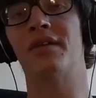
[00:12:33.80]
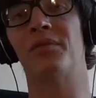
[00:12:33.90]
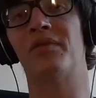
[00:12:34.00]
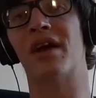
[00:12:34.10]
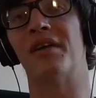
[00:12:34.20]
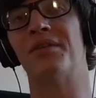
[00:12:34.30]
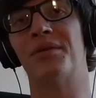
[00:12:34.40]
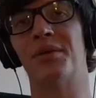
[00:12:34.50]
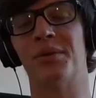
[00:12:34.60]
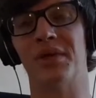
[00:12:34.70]
that we've gotten
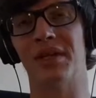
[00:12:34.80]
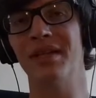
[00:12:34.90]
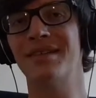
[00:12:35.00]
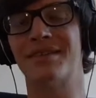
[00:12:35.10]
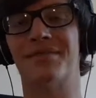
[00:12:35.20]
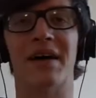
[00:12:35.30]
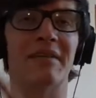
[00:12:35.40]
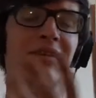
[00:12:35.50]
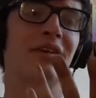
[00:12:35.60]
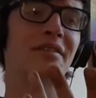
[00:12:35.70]
through the list of
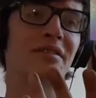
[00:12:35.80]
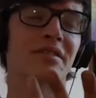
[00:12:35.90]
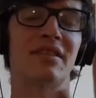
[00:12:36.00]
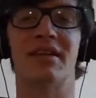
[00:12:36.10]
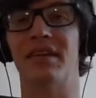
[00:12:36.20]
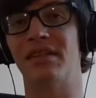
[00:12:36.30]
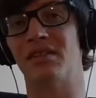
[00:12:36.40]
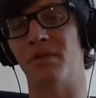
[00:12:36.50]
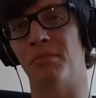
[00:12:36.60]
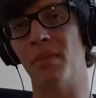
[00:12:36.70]
5 characters that need to
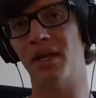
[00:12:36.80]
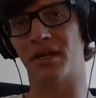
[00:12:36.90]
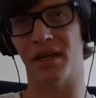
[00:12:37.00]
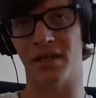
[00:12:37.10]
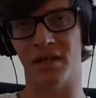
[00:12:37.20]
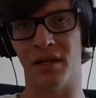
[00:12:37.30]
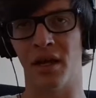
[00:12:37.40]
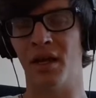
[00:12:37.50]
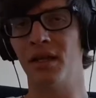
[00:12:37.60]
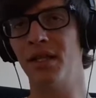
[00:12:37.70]
be medicated,
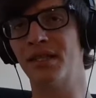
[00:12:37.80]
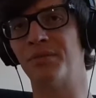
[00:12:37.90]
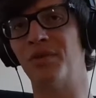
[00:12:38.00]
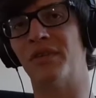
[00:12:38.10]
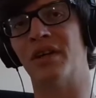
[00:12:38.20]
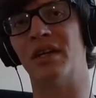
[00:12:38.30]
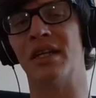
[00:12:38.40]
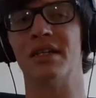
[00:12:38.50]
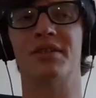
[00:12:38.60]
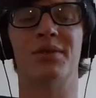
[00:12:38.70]
let's move
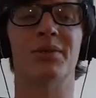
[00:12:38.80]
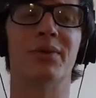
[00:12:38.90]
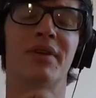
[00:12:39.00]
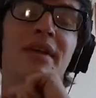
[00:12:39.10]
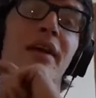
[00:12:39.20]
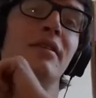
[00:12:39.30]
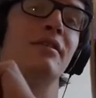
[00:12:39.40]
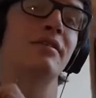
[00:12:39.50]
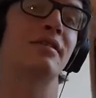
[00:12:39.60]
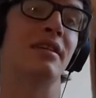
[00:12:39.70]
on to the
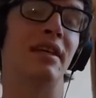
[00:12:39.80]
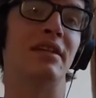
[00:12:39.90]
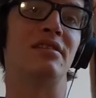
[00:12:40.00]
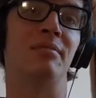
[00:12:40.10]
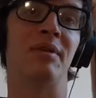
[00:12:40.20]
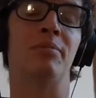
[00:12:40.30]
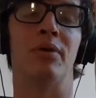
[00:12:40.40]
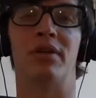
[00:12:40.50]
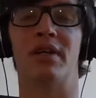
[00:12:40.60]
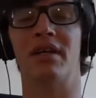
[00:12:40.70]
characters that need to be
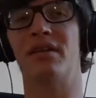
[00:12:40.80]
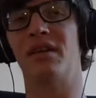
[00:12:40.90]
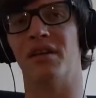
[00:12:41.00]
put in an